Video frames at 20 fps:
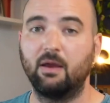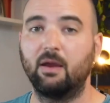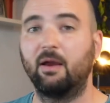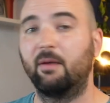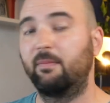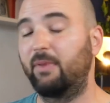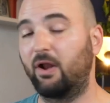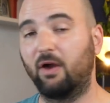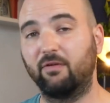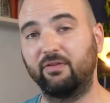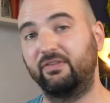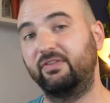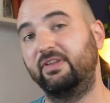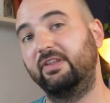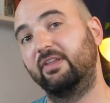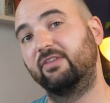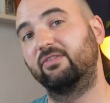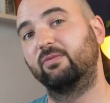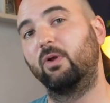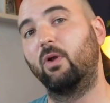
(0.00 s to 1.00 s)
But obviously
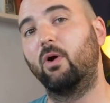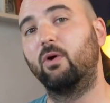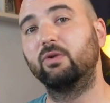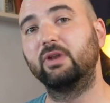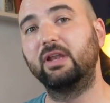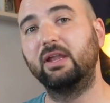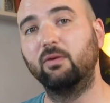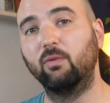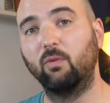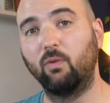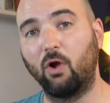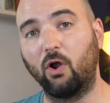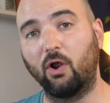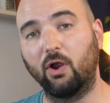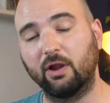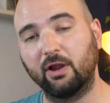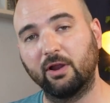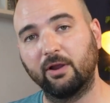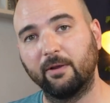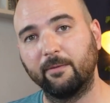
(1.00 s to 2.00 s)
this will only
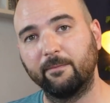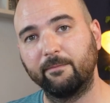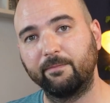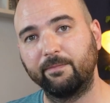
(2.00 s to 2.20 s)
work